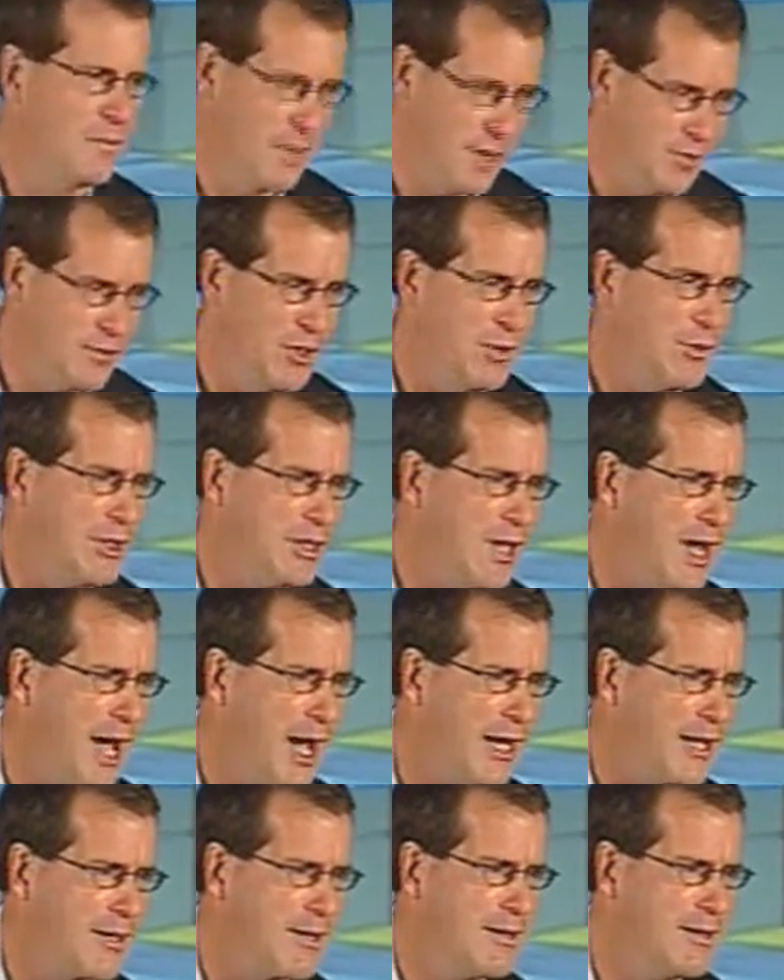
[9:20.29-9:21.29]
But if you would
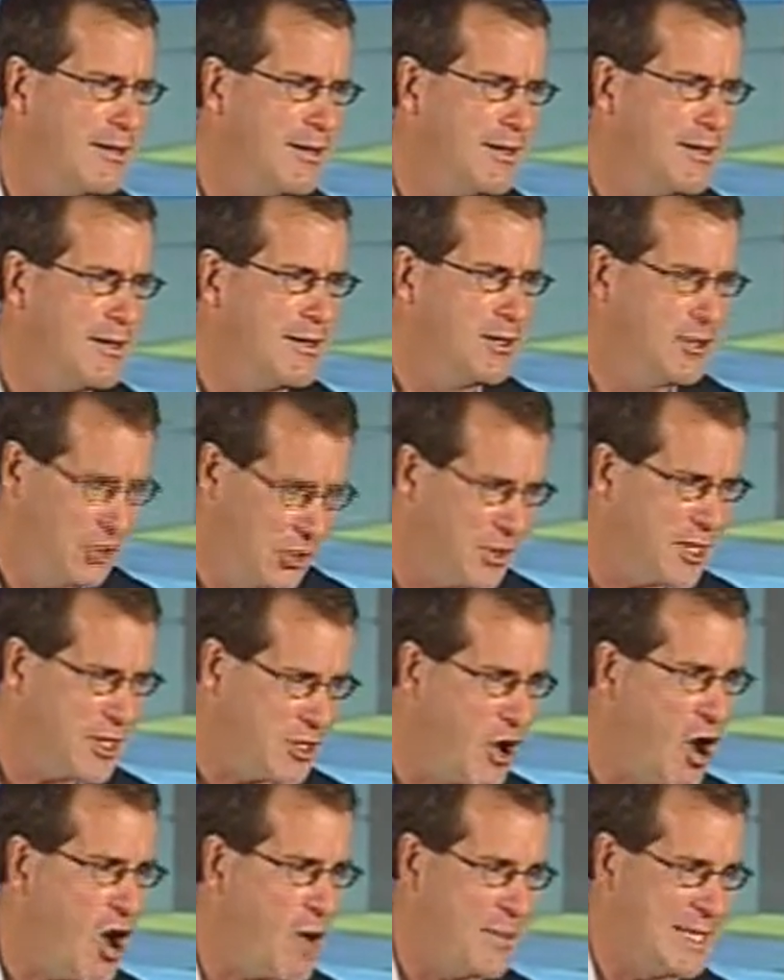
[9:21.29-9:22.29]
like, you
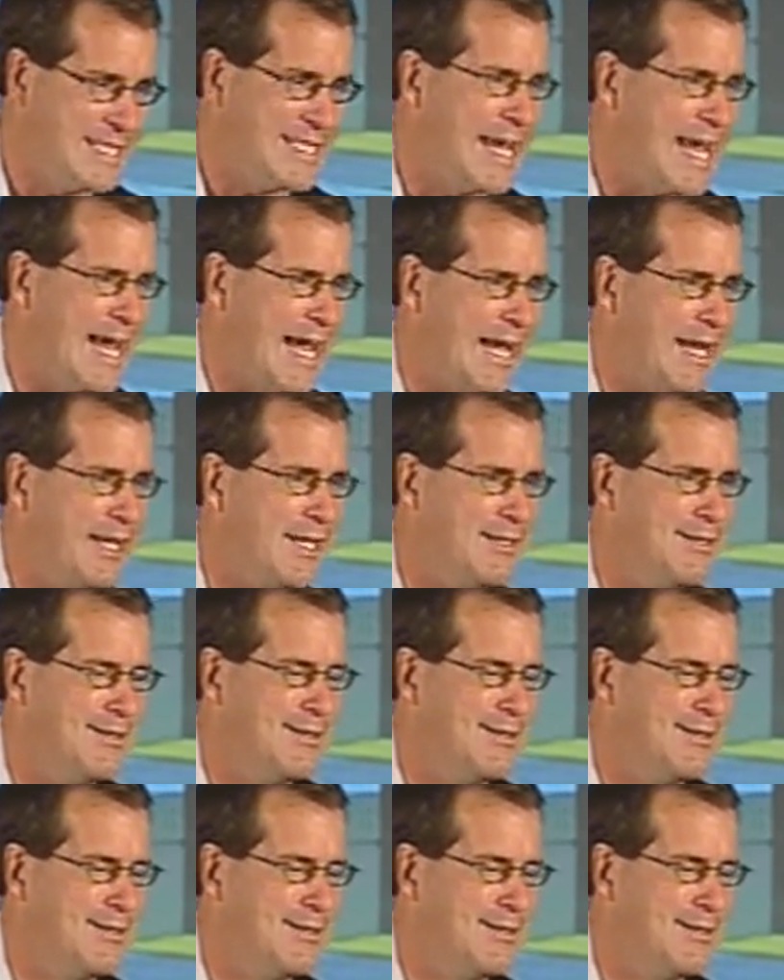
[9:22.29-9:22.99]
can call me Dan."